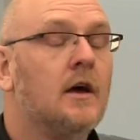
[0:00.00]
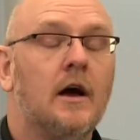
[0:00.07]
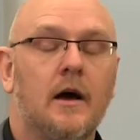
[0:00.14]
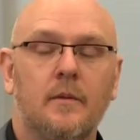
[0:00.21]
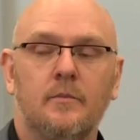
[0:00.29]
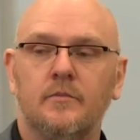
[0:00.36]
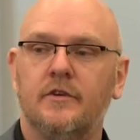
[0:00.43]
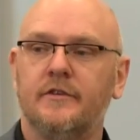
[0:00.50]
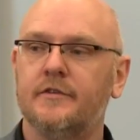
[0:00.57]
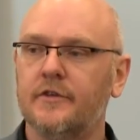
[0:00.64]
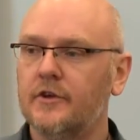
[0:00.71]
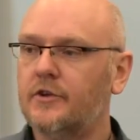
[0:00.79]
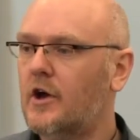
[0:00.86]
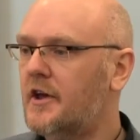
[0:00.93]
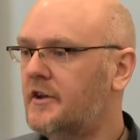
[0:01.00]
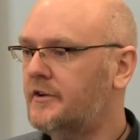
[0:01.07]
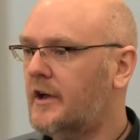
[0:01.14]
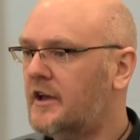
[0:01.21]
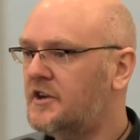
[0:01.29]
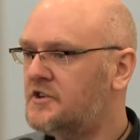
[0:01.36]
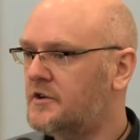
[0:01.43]
to the United
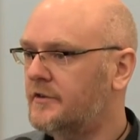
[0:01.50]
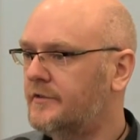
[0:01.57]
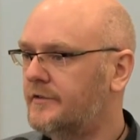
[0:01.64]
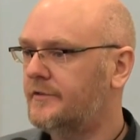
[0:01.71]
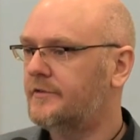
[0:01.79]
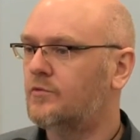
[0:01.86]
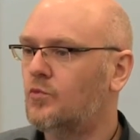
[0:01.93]
Nations,